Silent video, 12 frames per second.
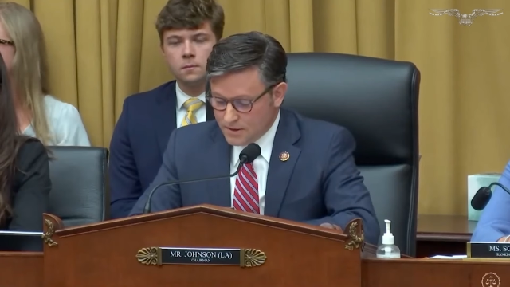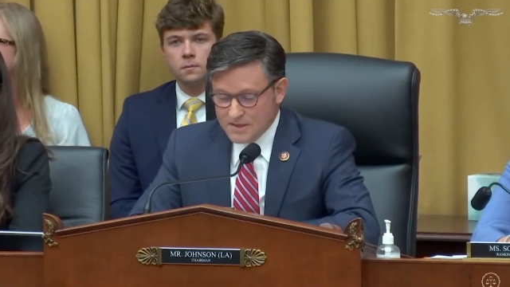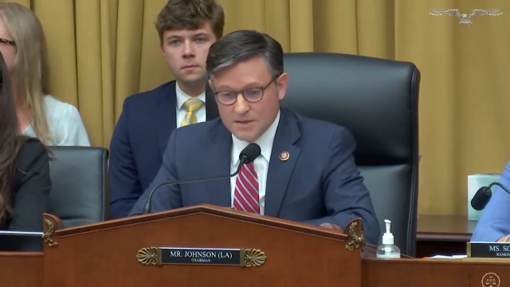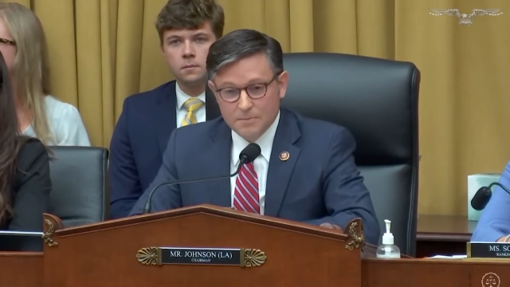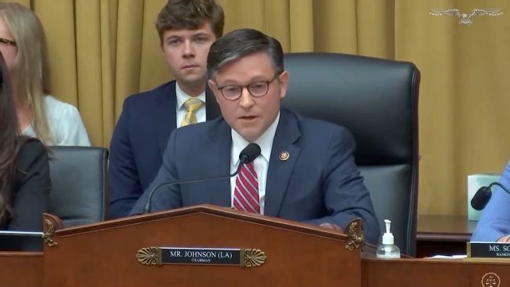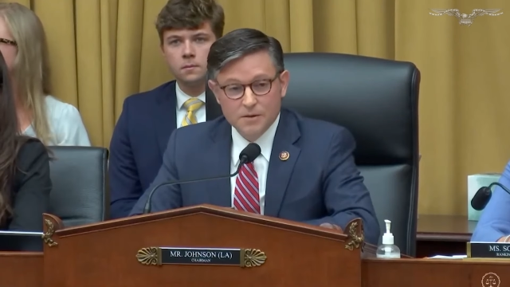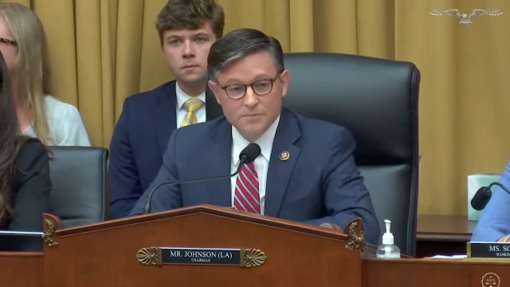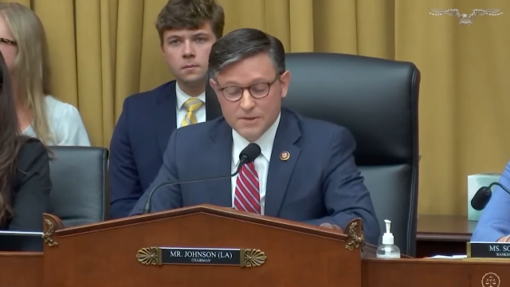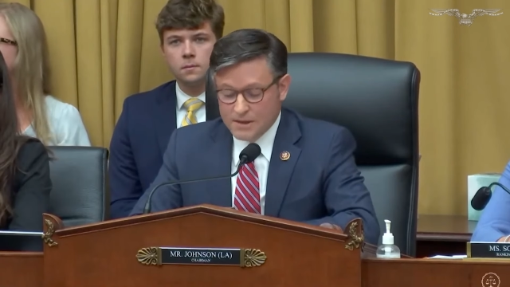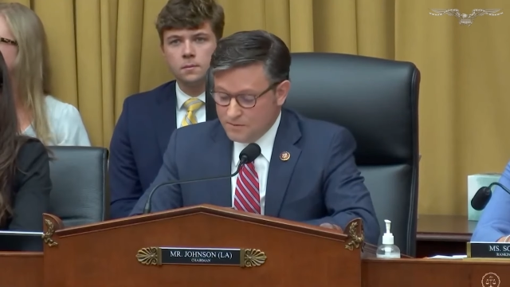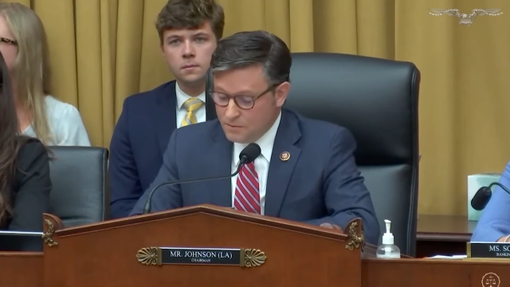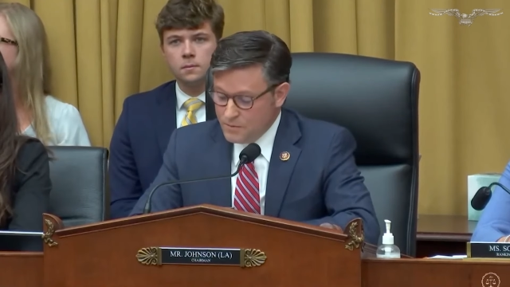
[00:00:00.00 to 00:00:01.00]
Speaker 1: We saw this in my
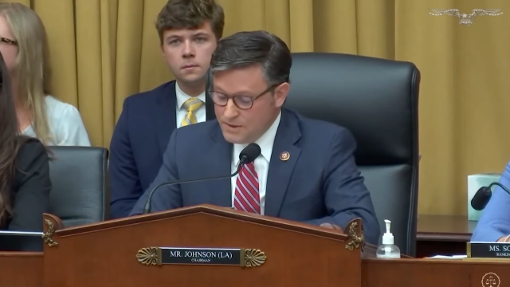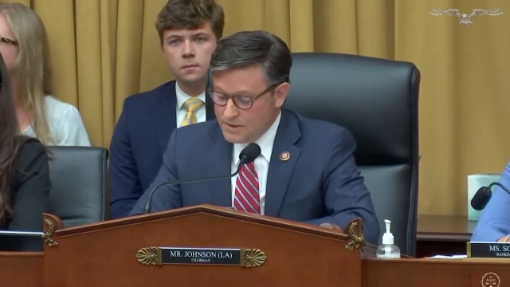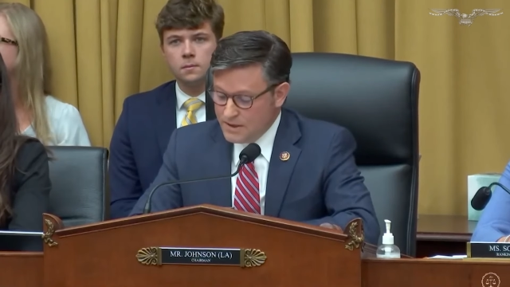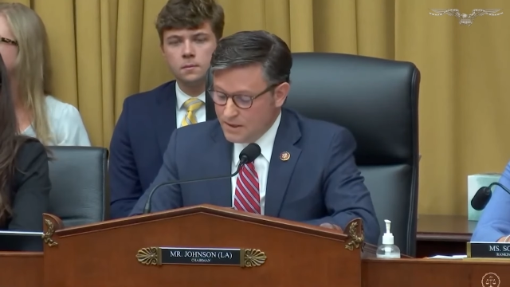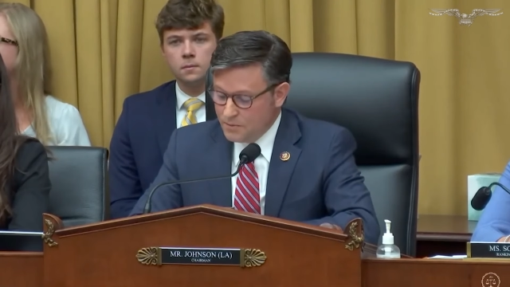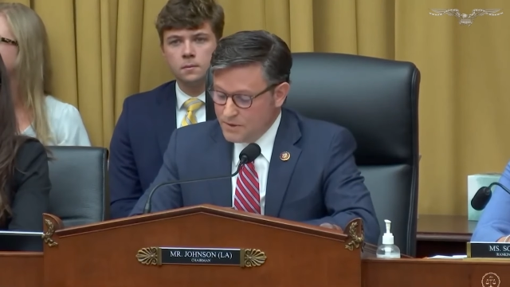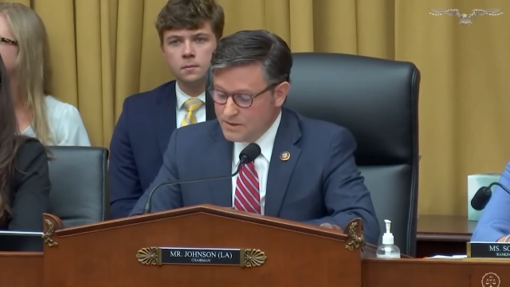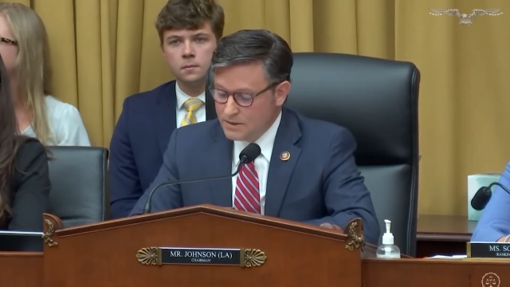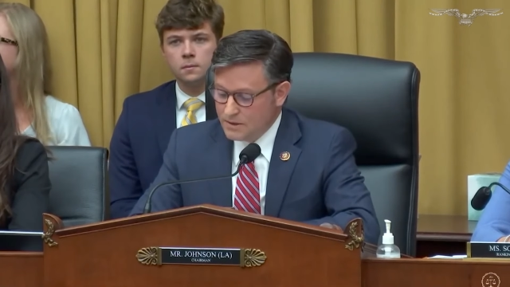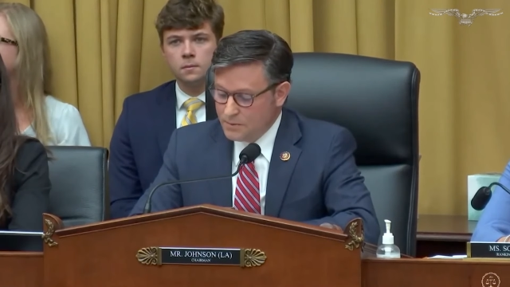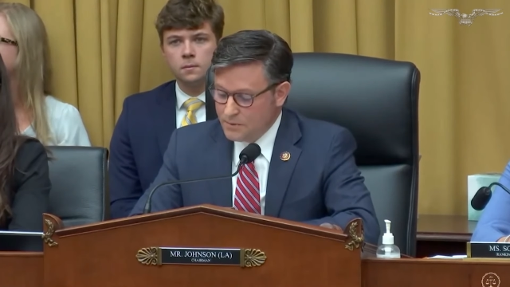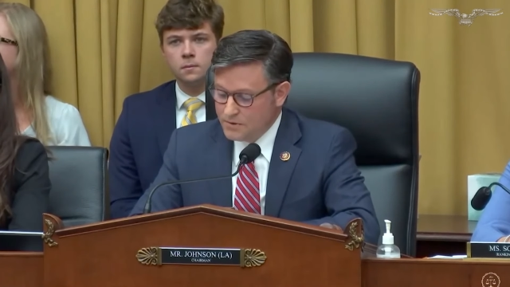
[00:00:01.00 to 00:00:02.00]
home state of Louisiana
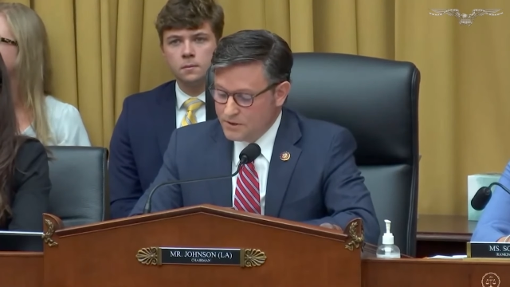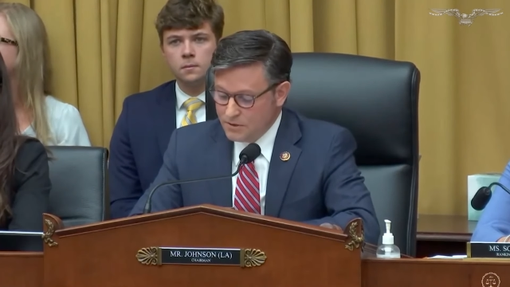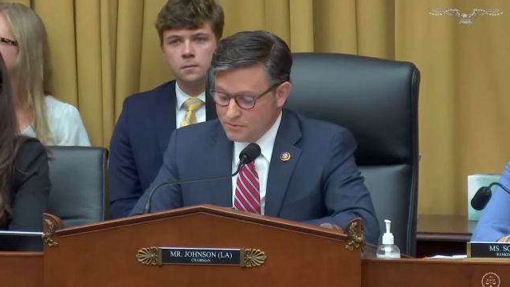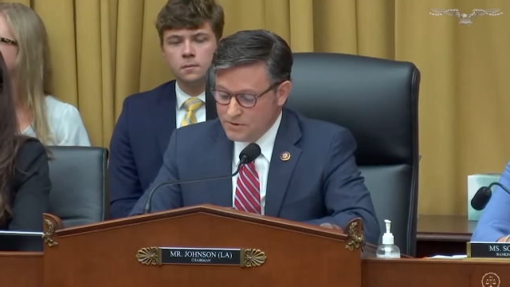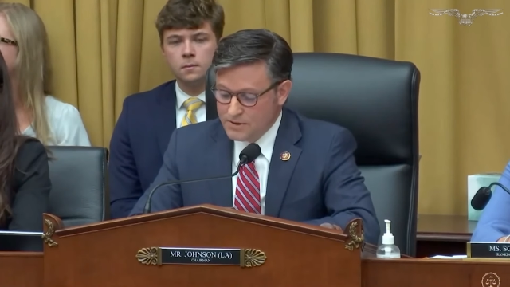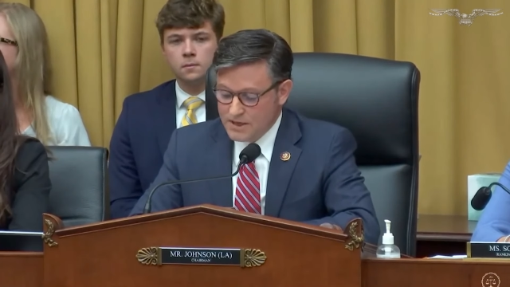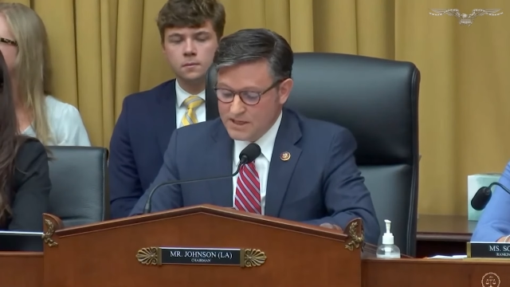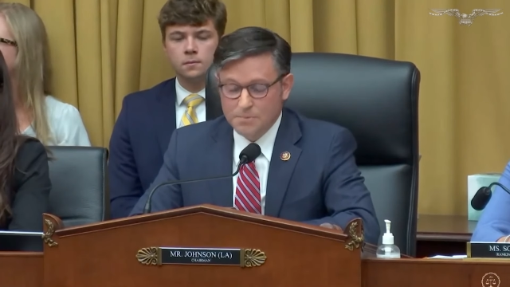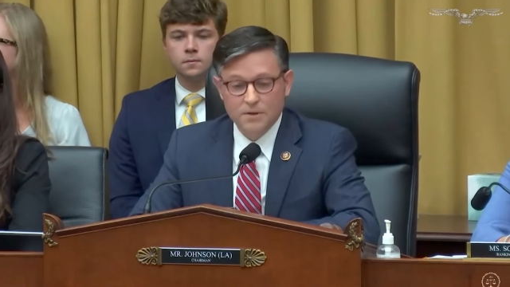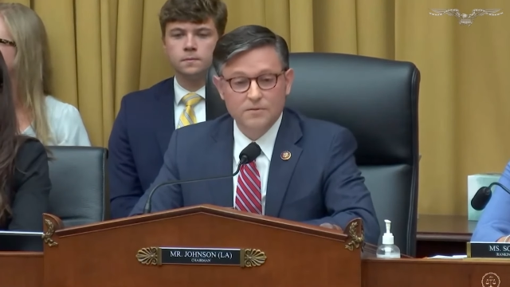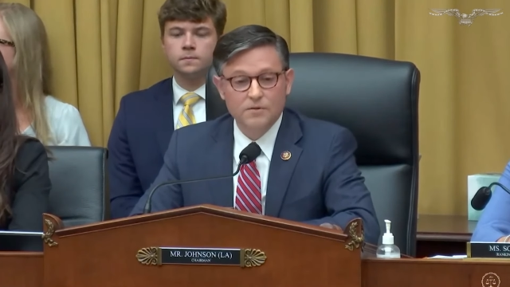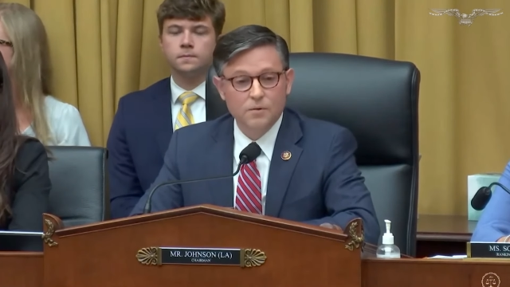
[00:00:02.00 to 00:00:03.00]
recently, where Children's
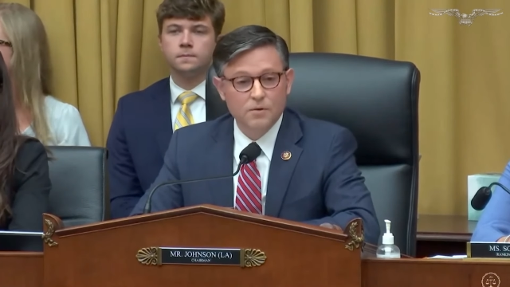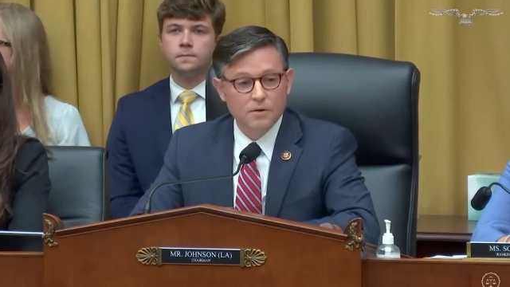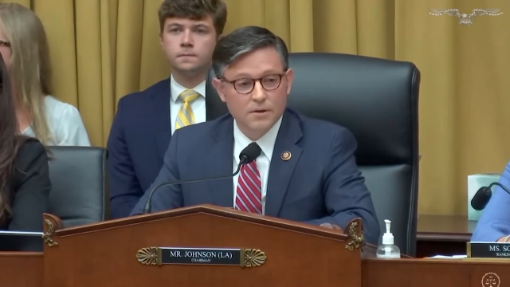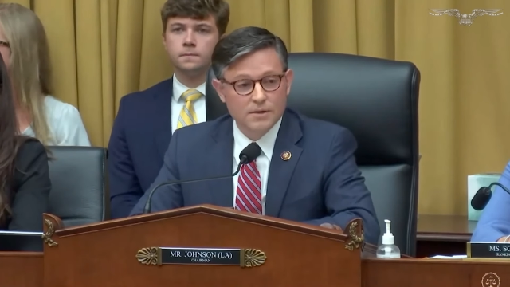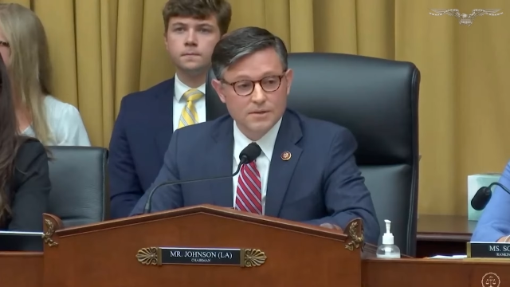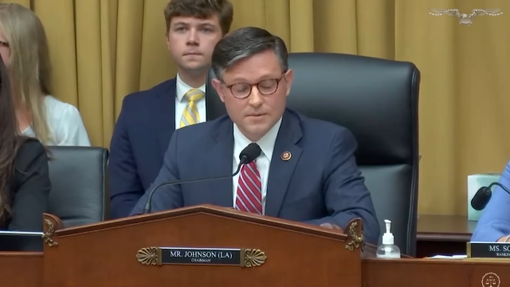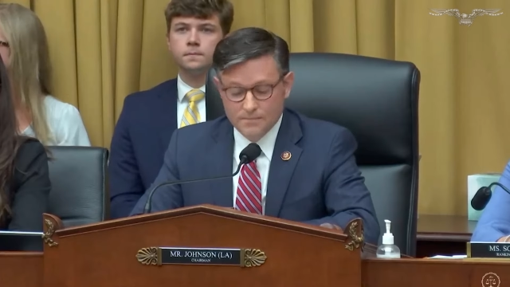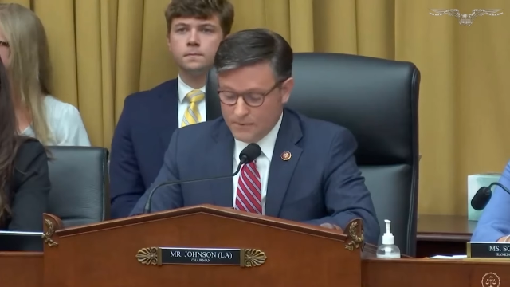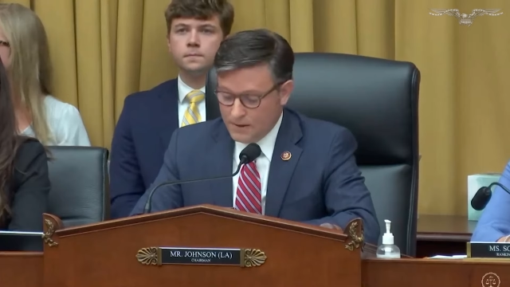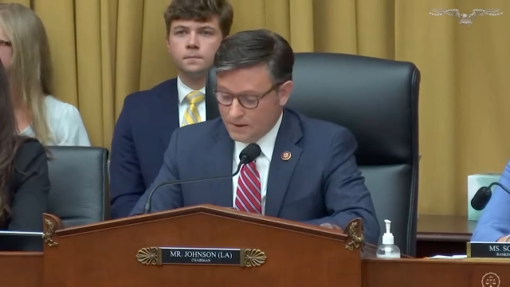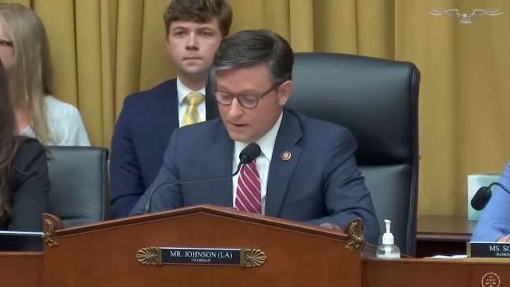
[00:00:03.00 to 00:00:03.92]
Hospital of New Orleans